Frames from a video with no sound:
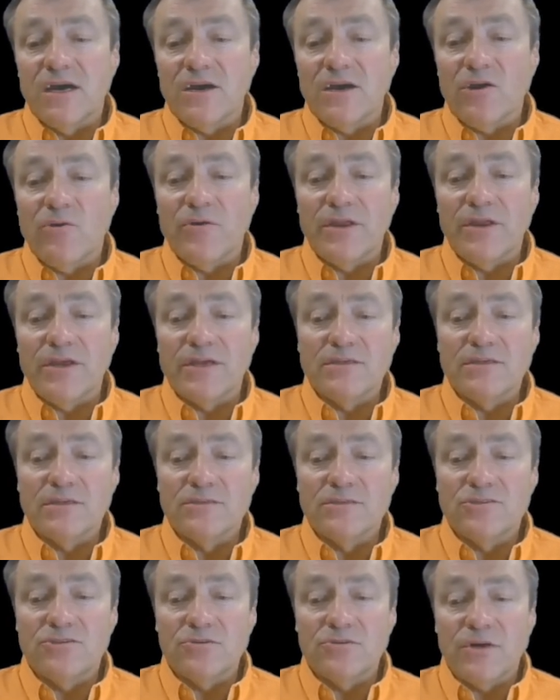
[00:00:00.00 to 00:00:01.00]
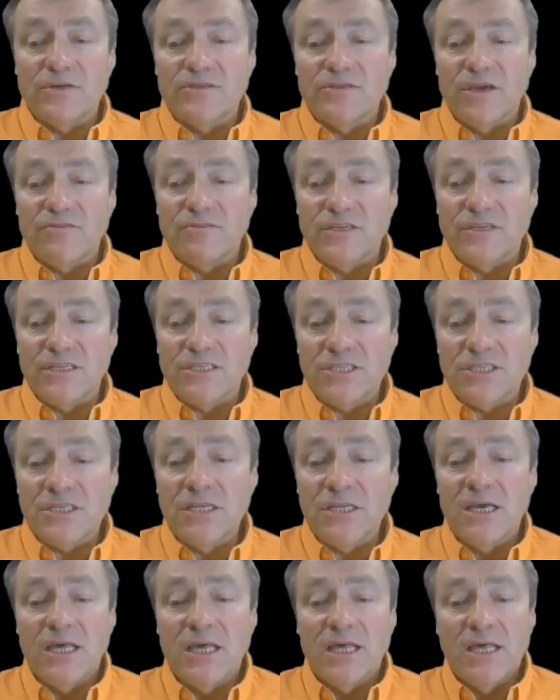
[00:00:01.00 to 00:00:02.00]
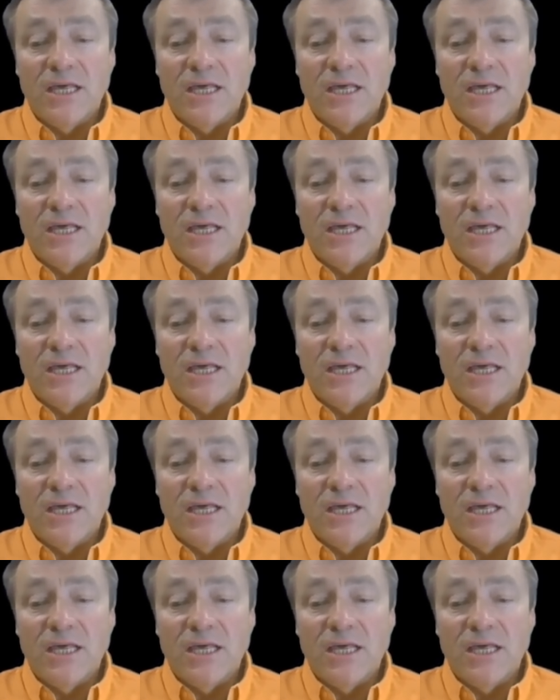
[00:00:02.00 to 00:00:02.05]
according to our definition,